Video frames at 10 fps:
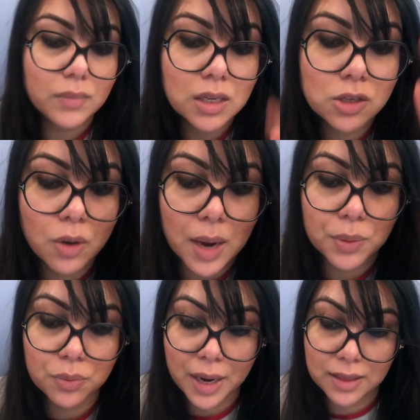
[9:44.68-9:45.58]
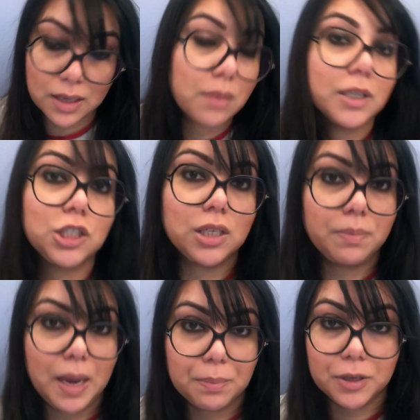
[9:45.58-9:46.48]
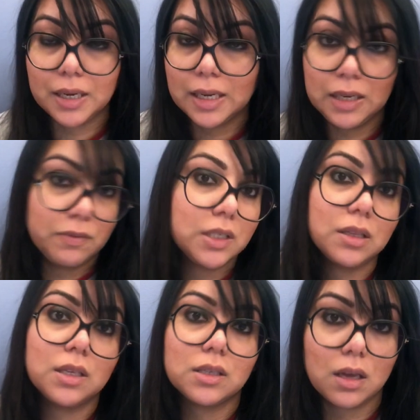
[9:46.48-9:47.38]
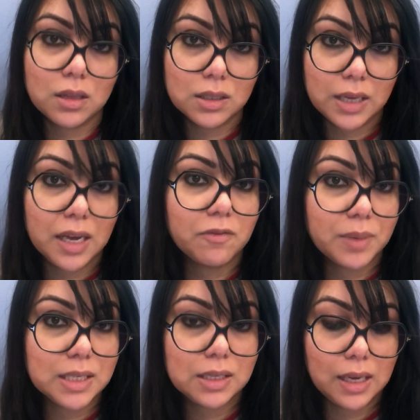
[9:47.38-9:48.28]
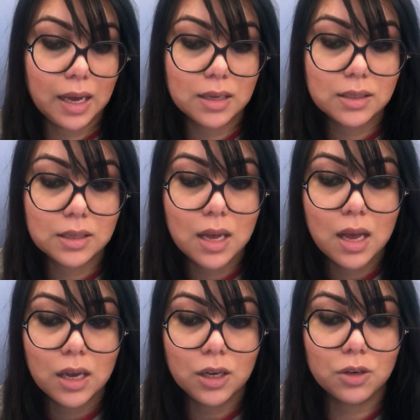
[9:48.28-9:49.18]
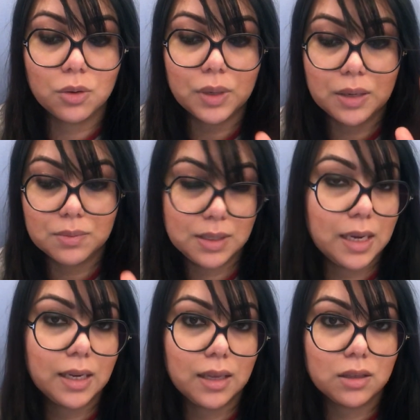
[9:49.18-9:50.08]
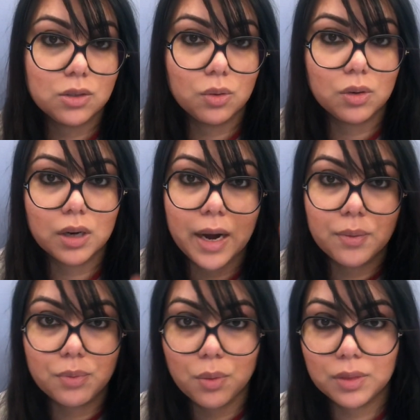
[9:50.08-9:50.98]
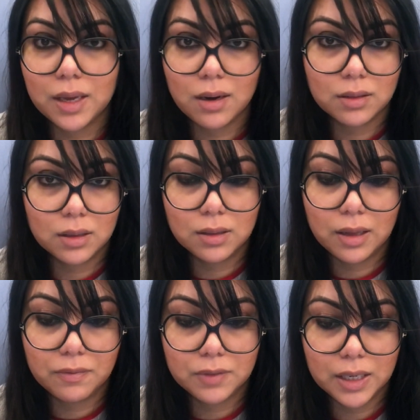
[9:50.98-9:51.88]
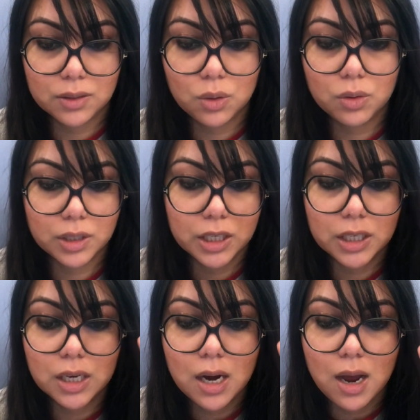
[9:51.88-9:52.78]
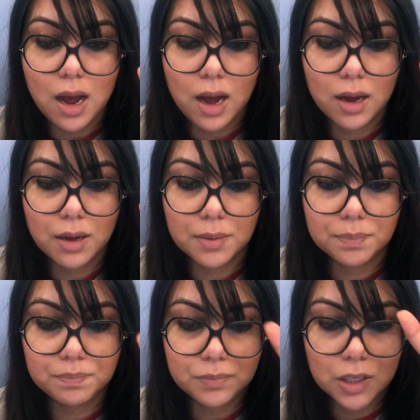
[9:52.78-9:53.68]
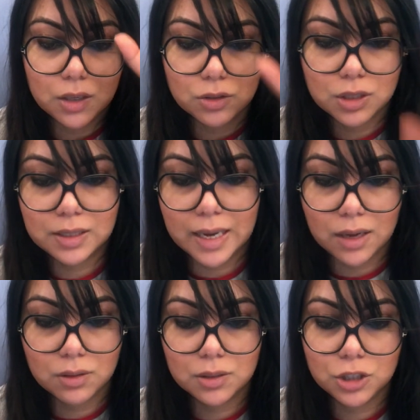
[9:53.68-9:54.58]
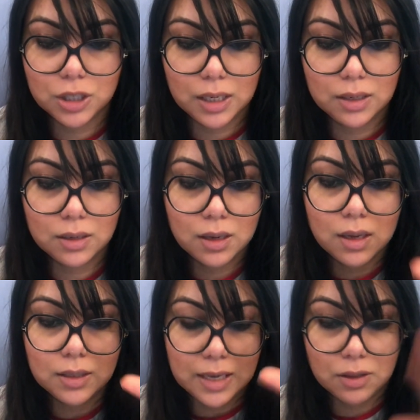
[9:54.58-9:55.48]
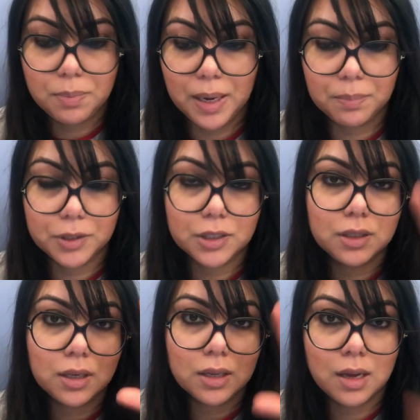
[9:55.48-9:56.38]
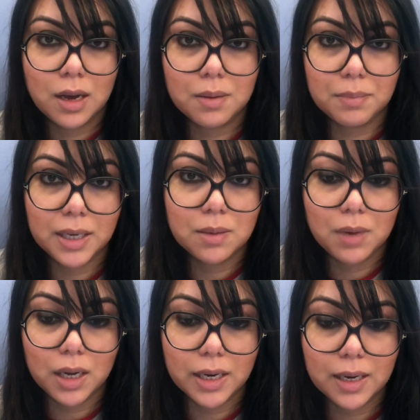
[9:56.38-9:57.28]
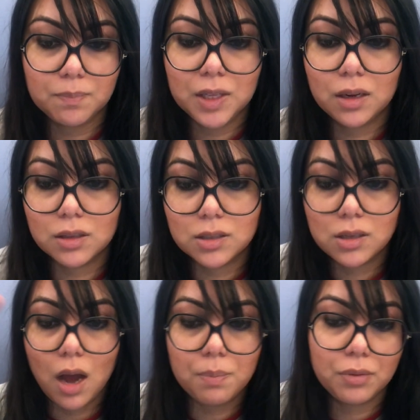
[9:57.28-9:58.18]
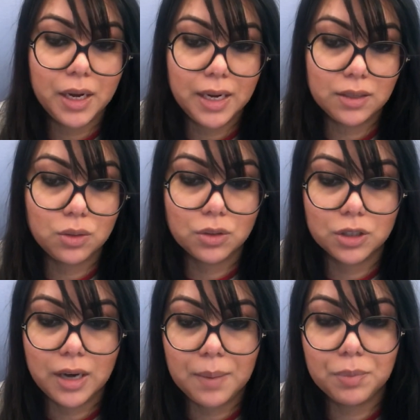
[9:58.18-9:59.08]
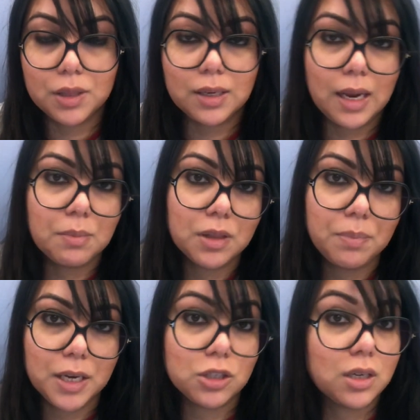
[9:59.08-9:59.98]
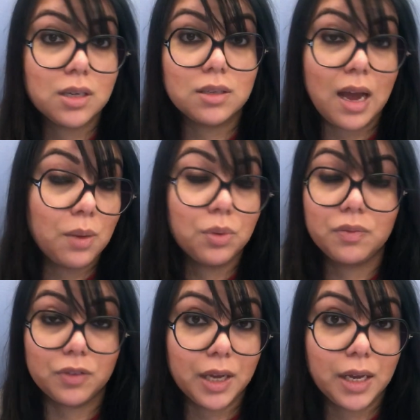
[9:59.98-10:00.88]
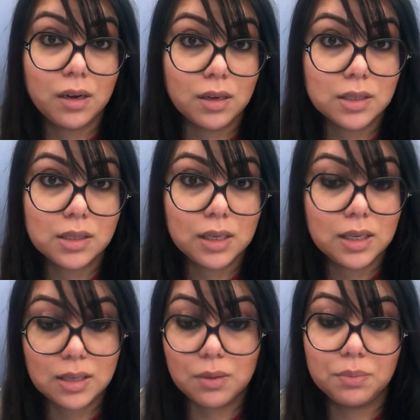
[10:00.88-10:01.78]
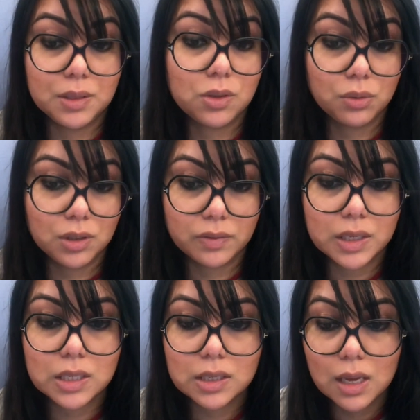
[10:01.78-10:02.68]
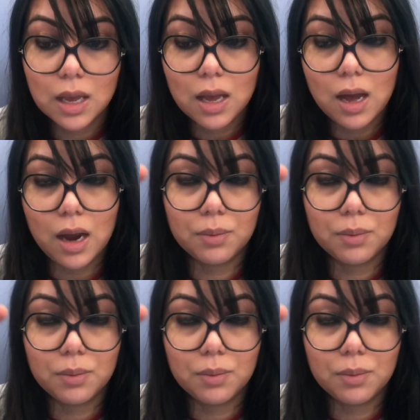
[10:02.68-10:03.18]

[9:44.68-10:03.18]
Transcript: So I would write that on my sheet of paper, and I even did this on the day of my CS. When I was standing at the door, I wrote that on the left-hand corner, just down the sheet, down the paper. My mnemonic, and on the top right-hand corner, I put the name of the patient because I would forget, honestly, because I would be so nervous. I